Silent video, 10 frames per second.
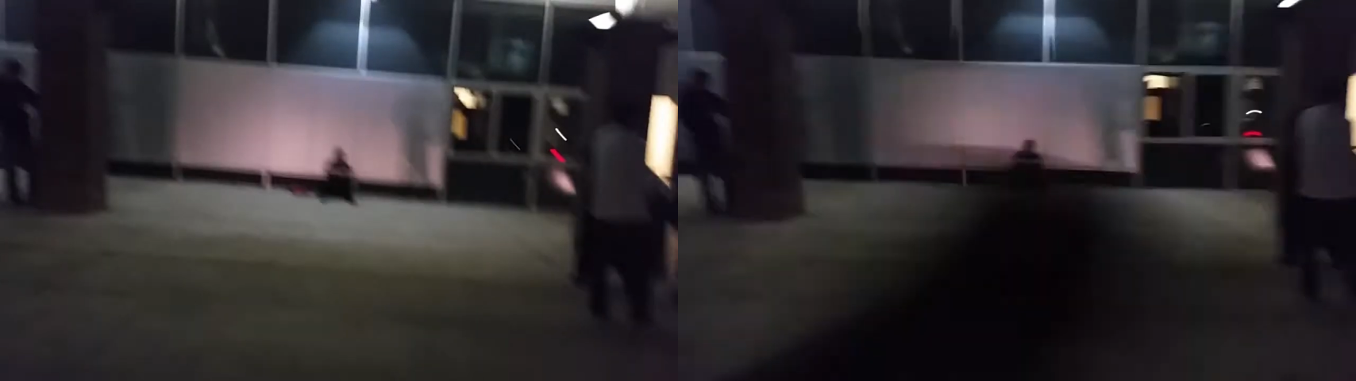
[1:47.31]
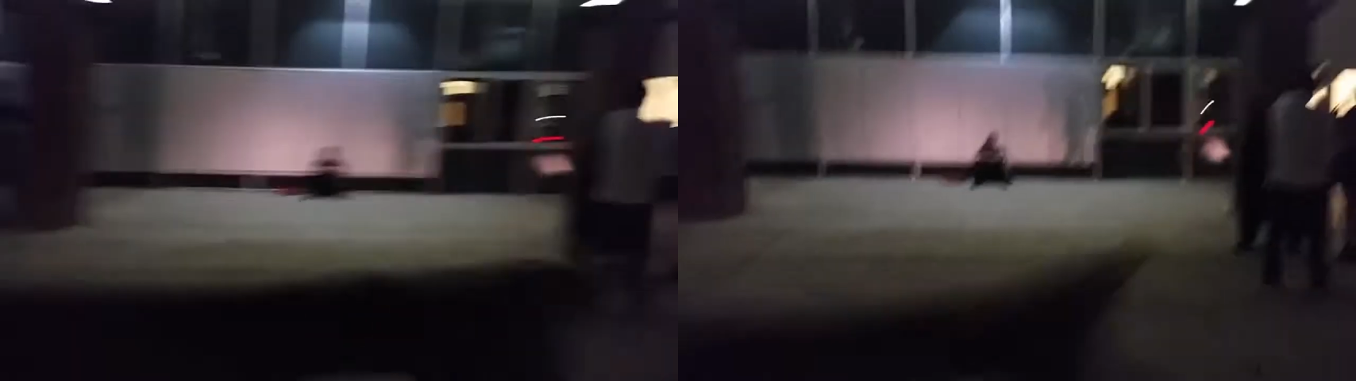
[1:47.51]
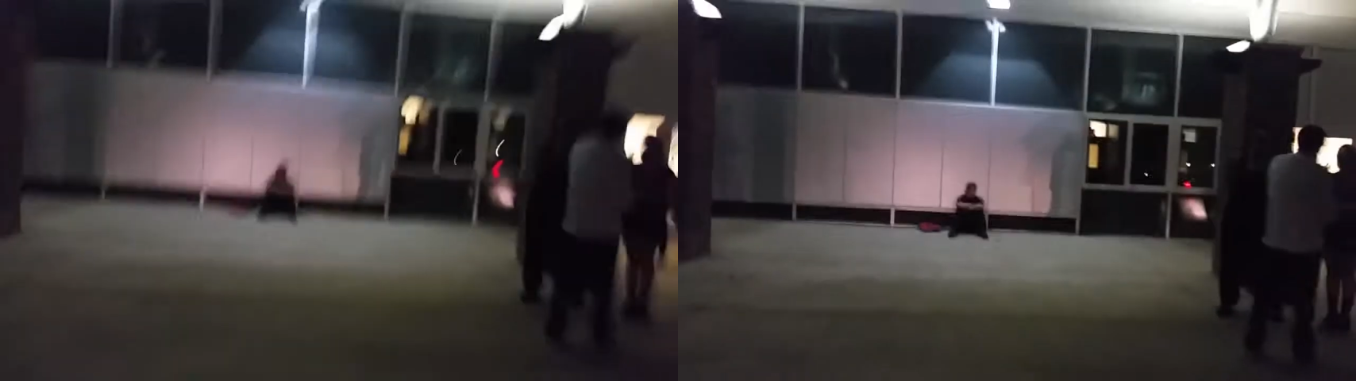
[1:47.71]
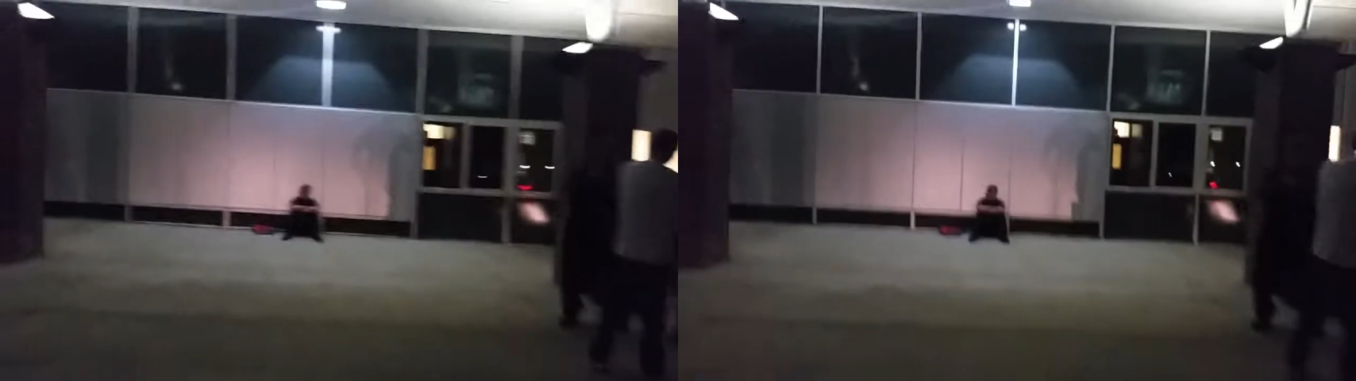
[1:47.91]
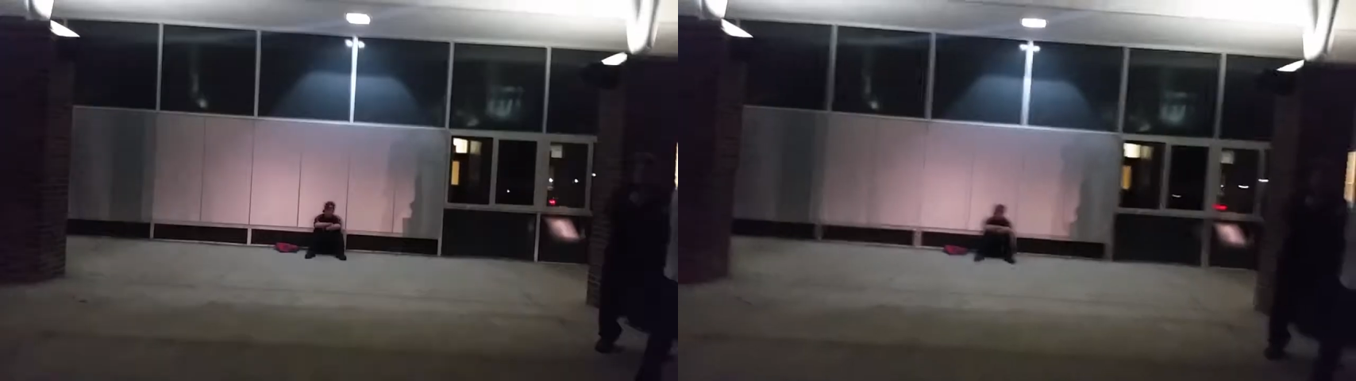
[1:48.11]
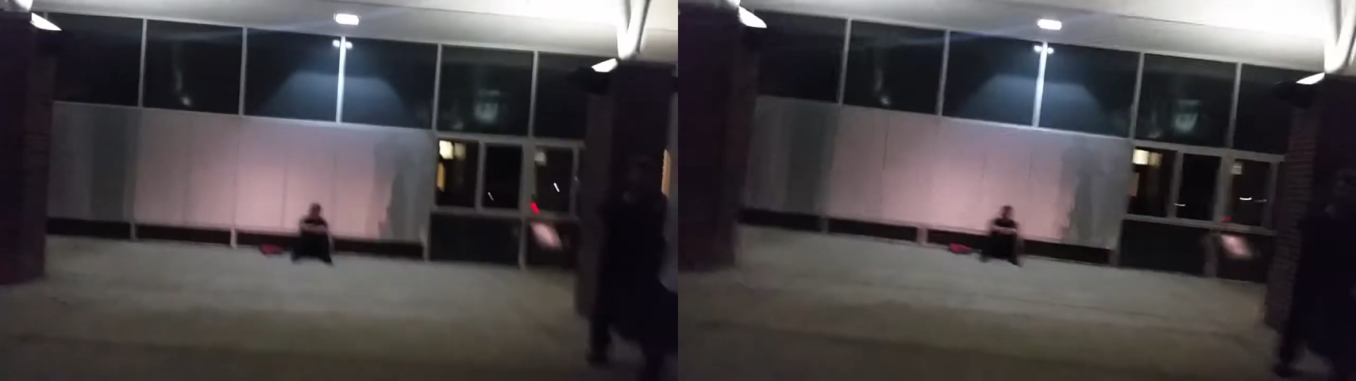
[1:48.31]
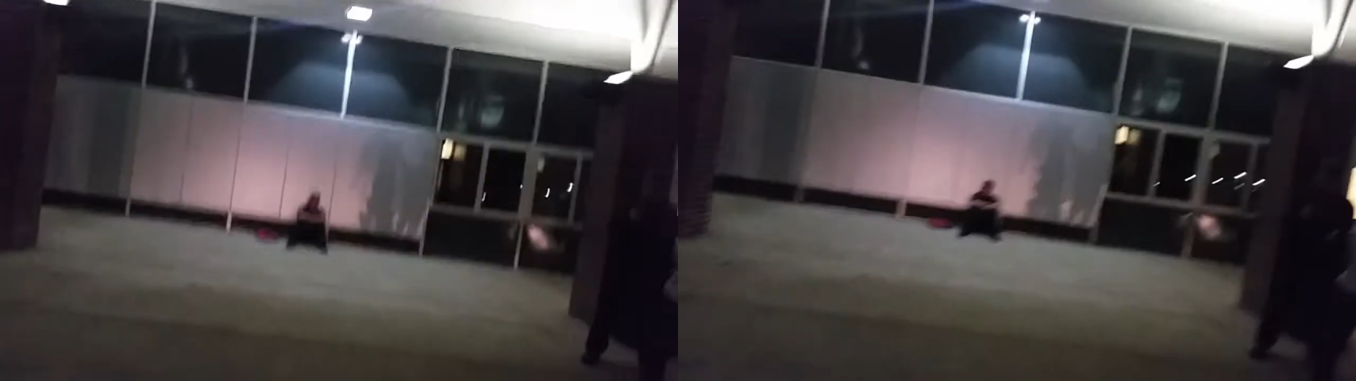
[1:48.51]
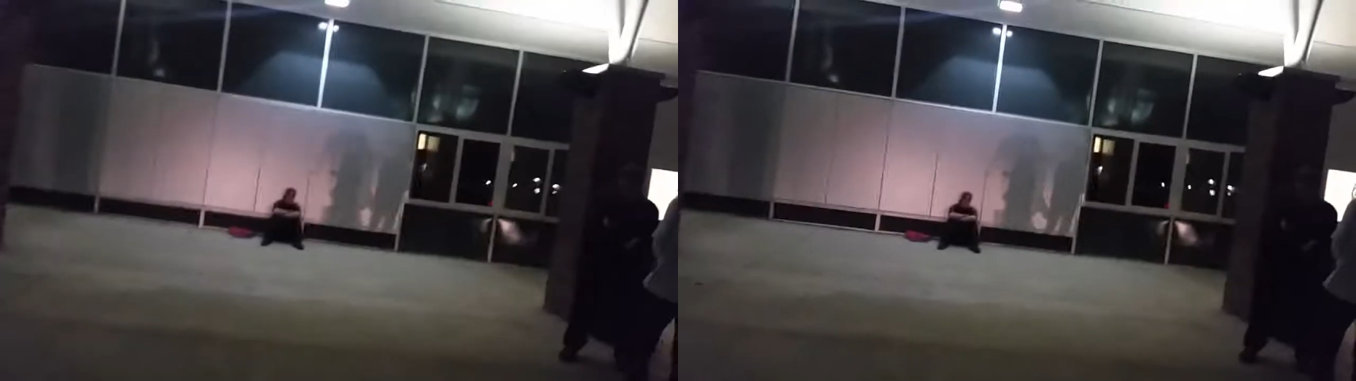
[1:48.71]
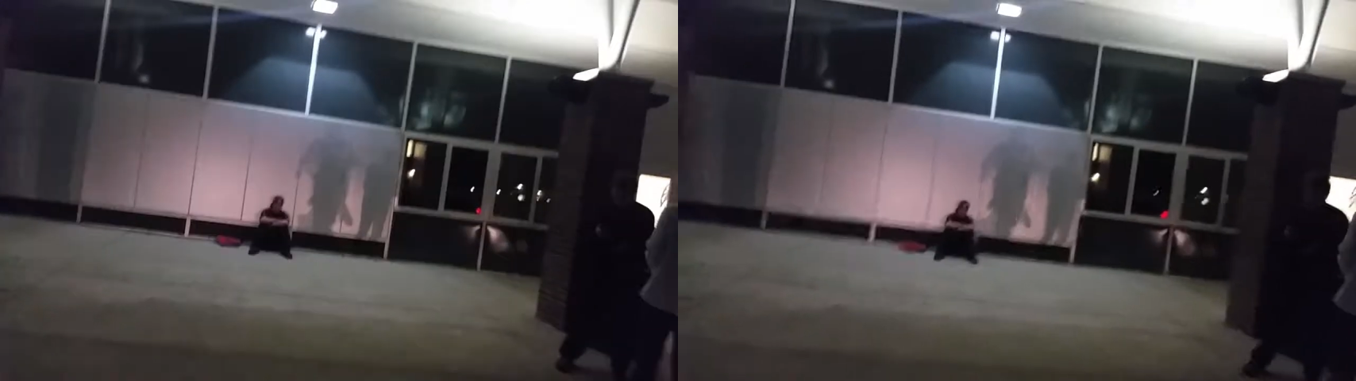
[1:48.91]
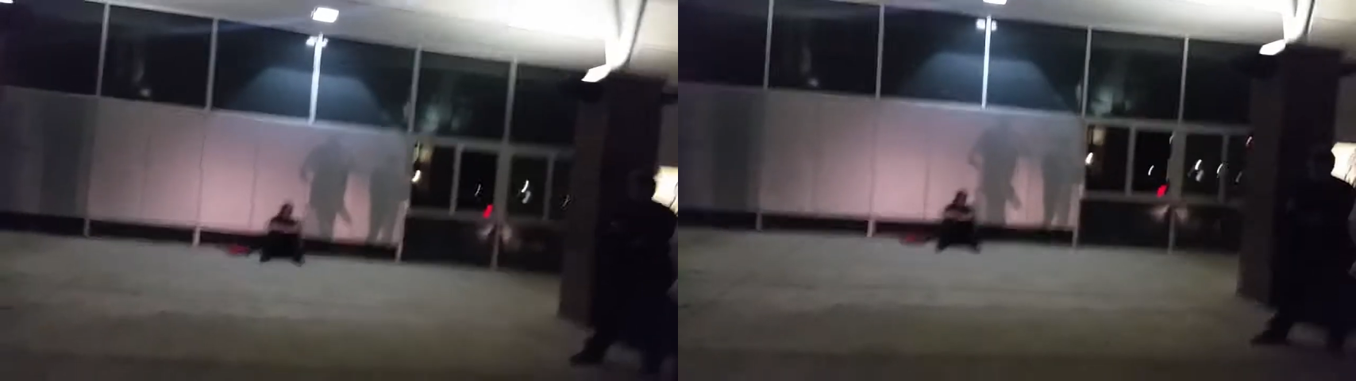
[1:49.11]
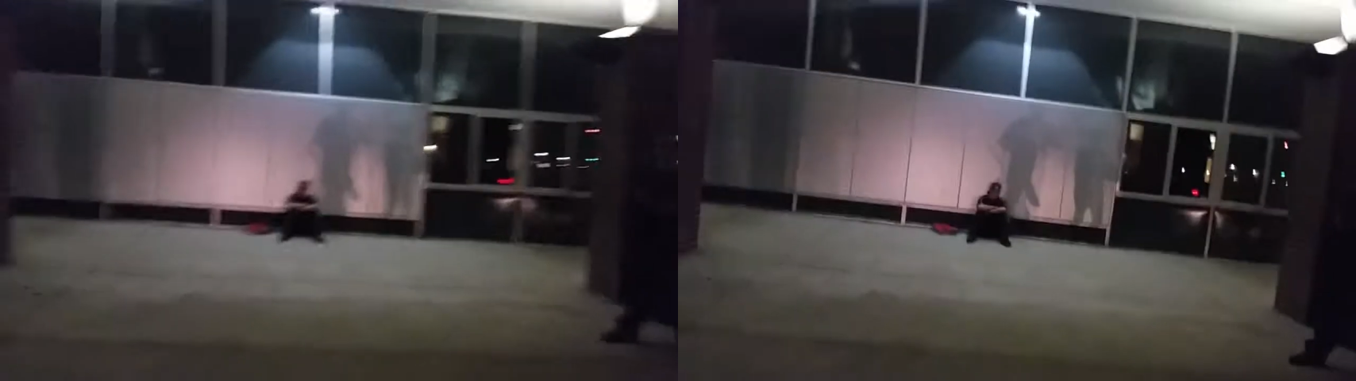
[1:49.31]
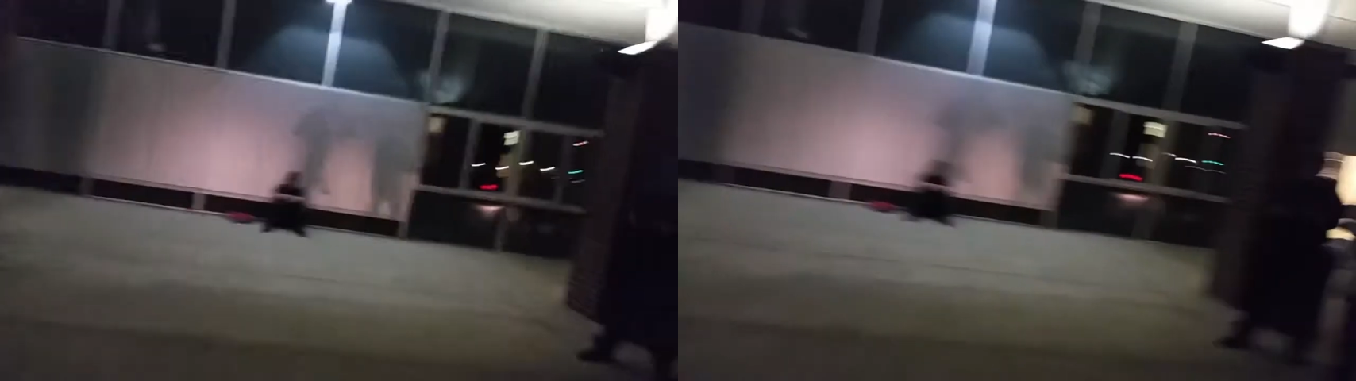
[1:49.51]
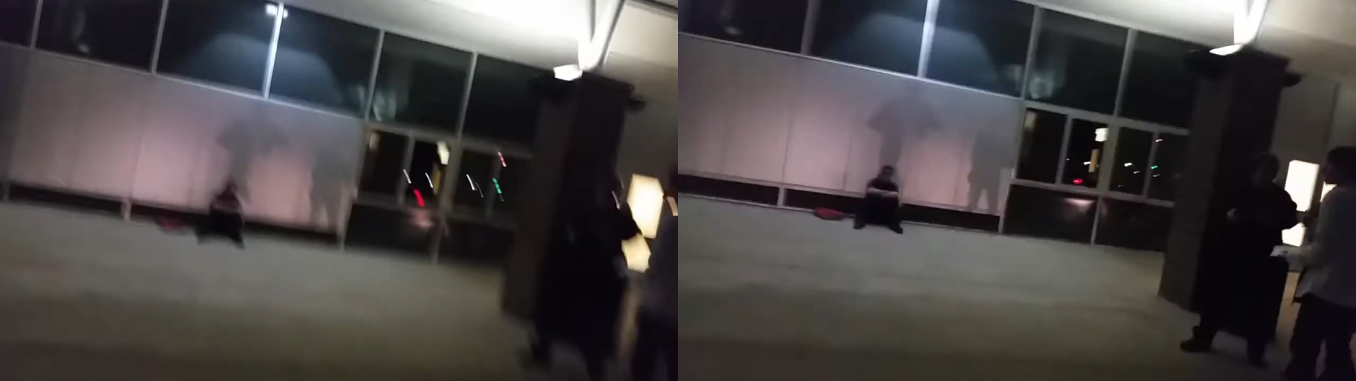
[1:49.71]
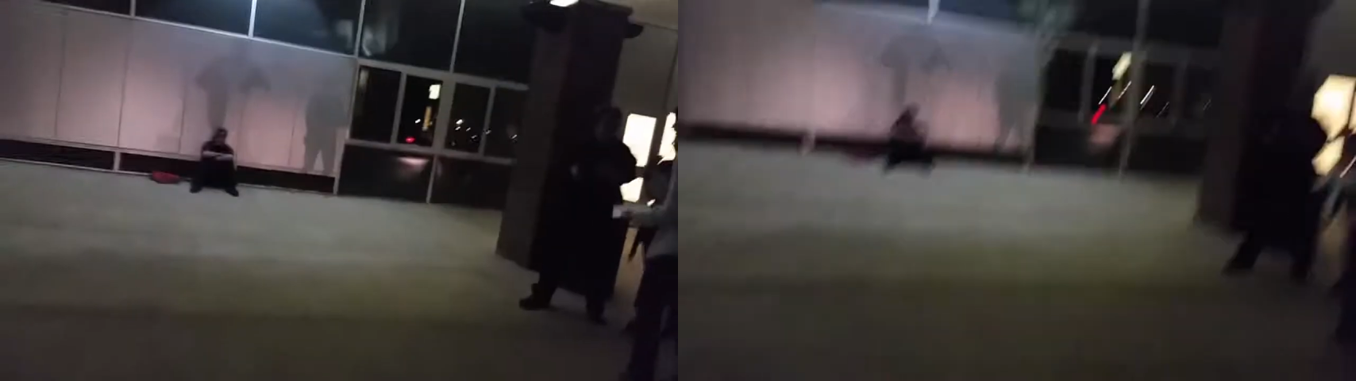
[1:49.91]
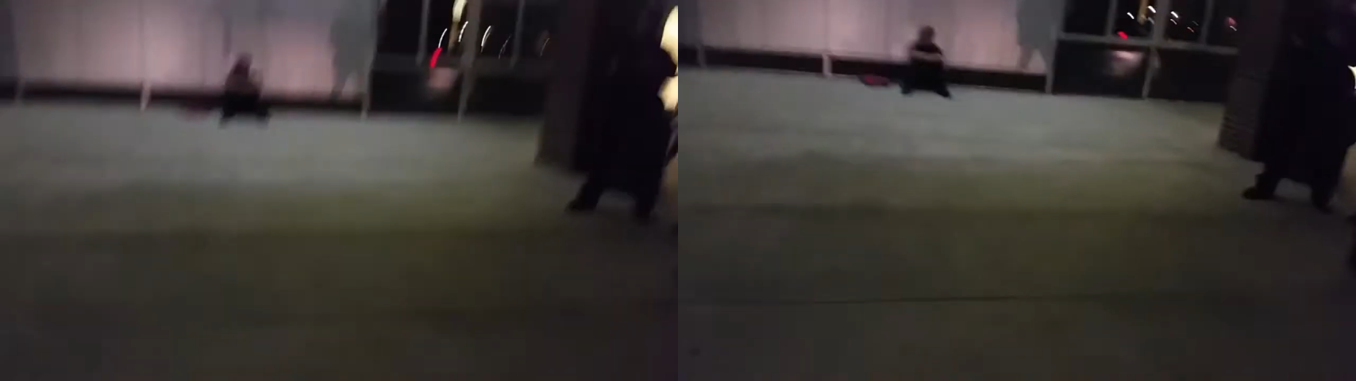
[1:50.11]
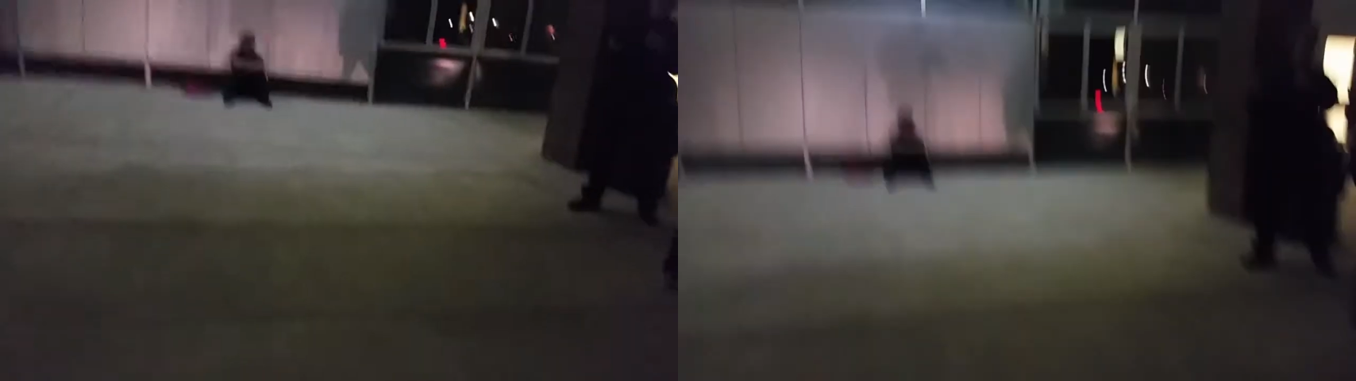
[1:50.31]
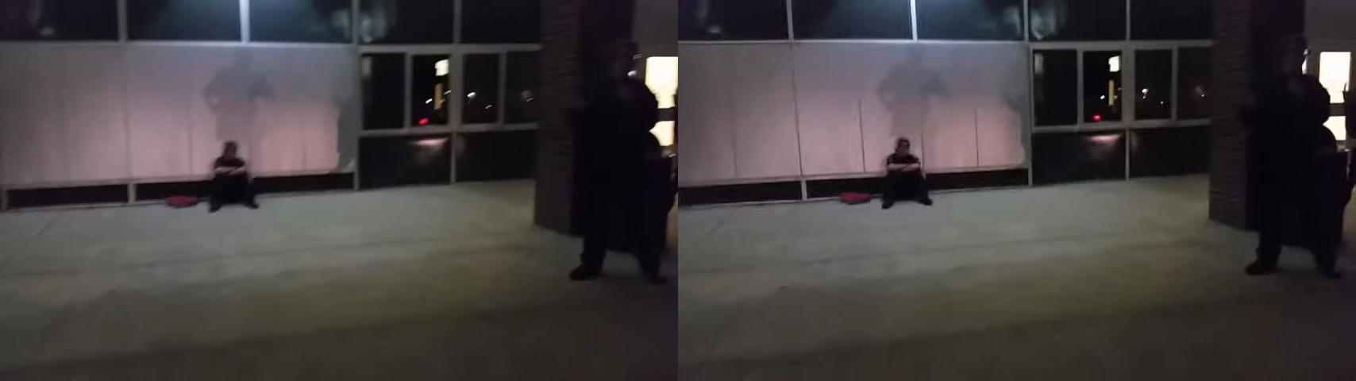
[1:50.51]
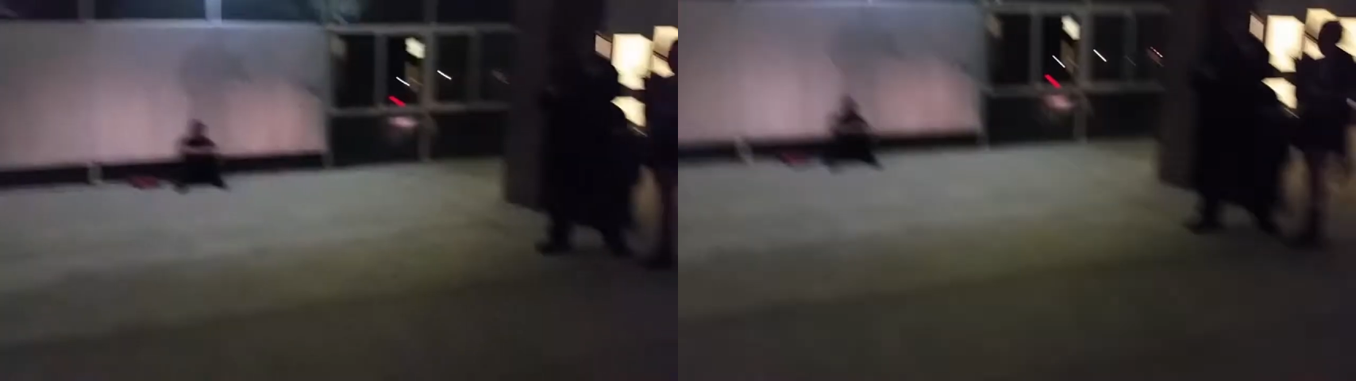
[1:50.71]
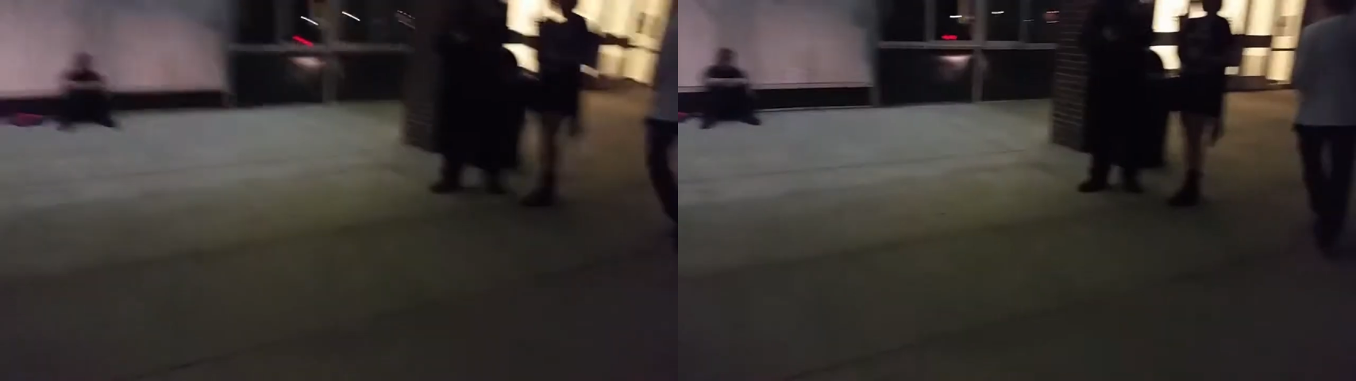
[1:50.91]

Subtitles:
(no speaker visible)